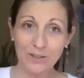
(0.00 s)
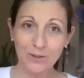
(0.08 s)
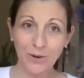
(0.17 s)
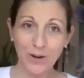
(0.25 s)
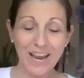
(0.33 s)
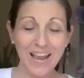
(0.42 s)

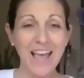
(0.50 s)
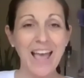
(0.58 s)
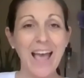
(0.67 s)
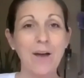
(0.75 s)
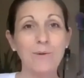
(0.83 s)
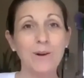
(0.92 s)
story
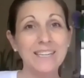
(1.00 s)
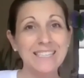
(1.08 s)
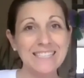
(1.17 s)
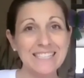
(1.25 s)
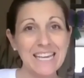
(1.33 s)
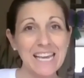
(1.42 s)
and we're
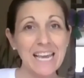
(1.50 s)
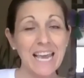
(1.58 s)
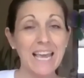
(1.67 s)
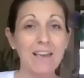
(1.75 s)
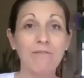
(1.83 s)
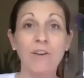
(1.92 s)
going to see
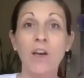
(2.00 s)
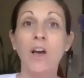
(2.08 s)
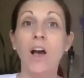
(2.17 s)
if